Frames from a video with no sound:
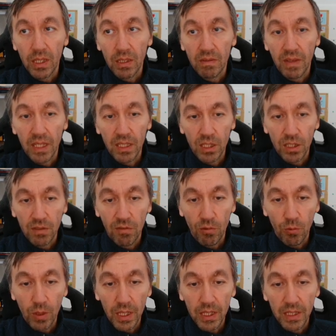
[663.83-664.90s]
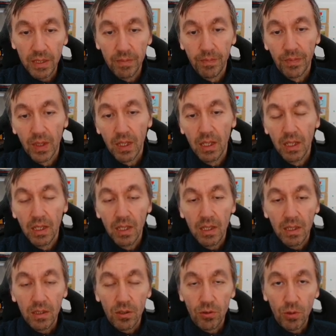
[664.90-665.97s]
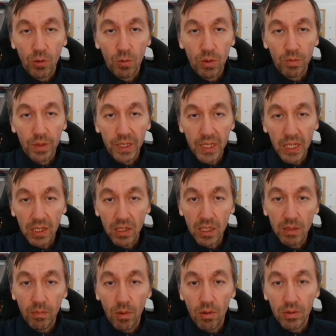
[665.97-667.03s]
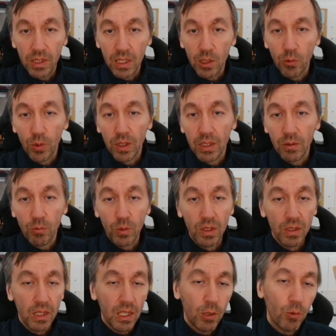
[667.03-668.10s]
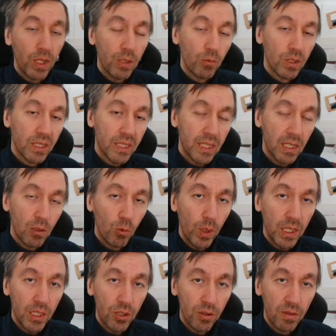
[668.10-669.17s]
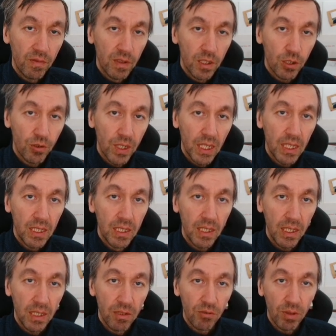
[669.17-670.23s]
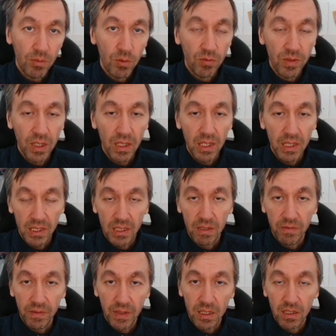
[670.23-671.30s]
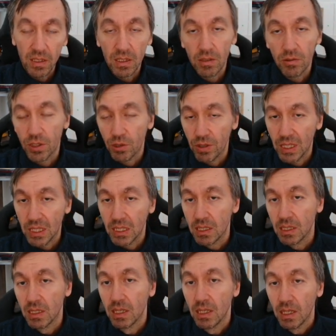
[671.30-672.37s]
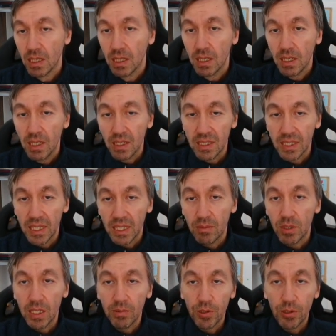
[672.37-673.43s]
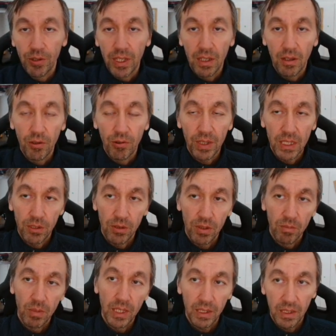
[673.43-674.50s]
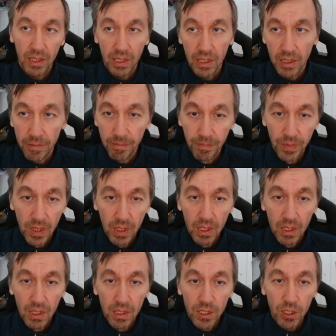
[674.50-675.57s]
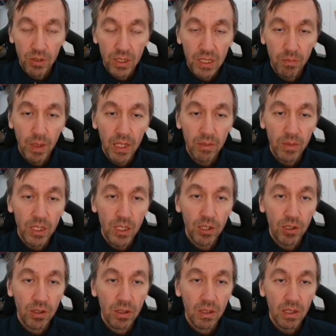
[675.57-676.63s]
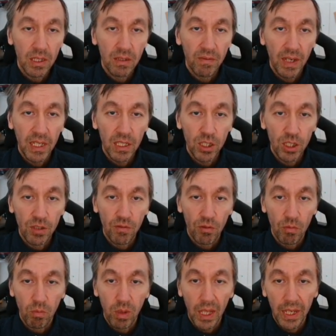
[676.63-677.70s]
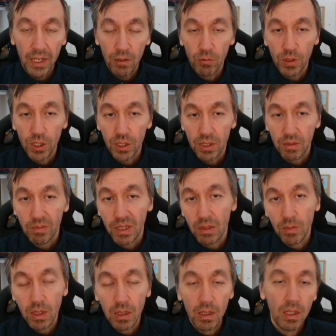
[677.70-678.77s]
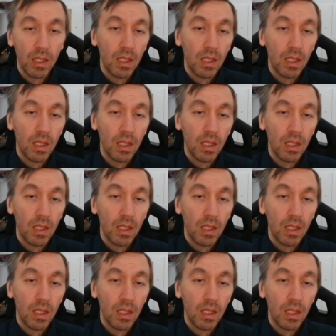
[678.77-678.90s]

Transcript: advantage for white. The rook will protect this pawn, and queen will seek ways to infiltrate and remove the last defender or trade it, at the same time creating threats to the black king. So despite material advantage for black, which is minimal,